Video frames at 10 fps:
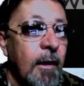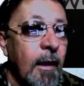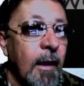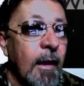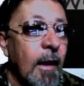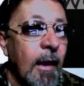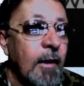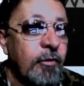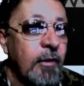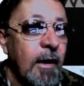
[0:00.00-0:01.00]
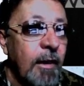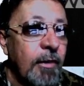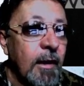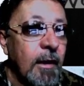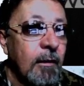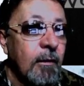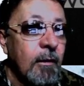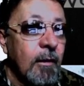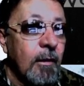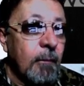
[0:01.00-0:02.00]
and I didn't see anything.
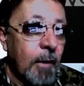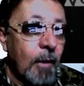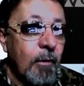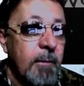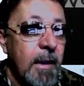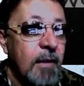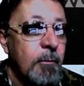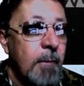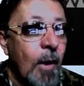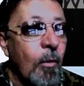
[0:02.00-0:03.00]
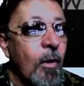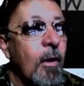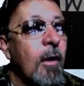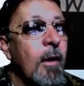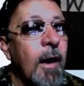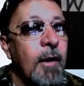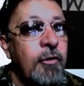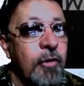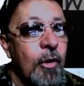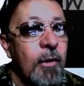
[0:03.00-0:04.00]
But with me giving my word, I
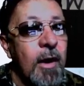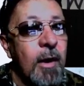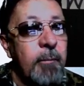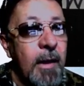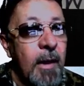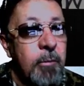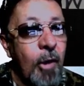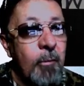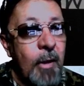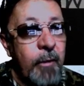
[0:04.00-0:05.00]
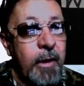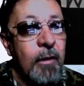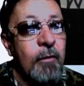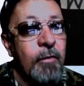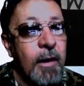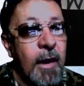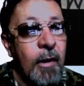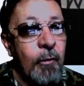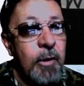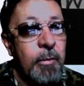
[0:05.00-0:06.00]
showed up, and I brought my reader, the guy
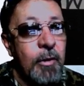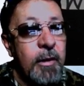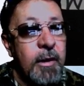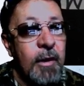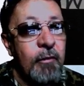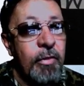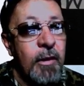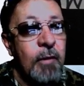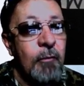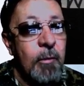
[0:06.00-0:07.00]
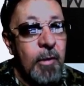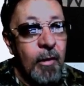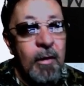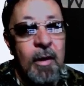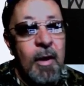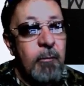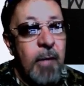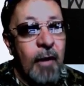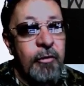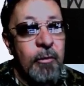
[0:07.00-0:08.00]
to read a book and everything. We brought a
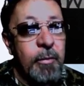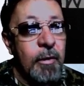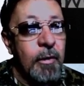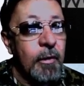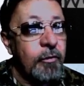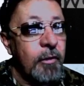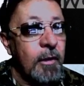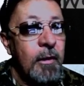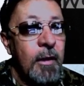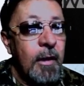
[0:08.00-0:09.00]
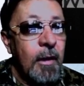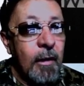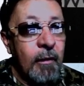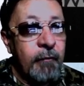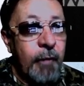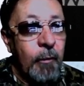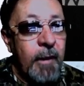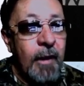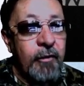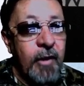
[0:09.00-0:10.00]
box of books and a
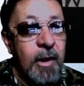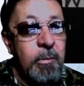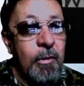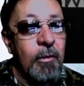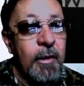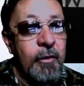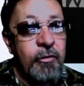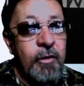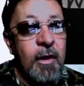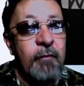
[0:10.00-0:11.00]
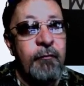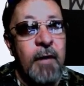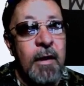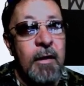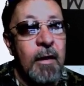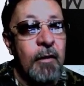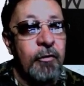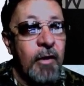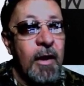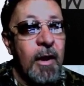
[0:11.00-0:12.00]
fold-out table and stuff, and
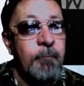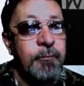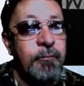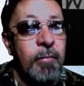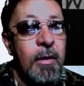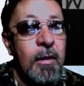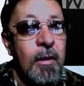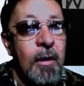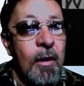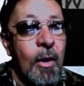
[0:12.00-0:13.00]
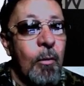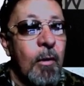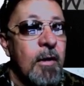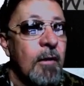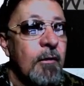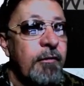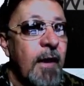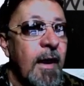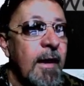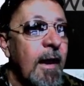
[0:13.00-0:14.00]
set up. We'll come to
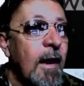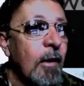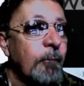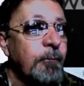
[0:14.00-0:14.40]
find out,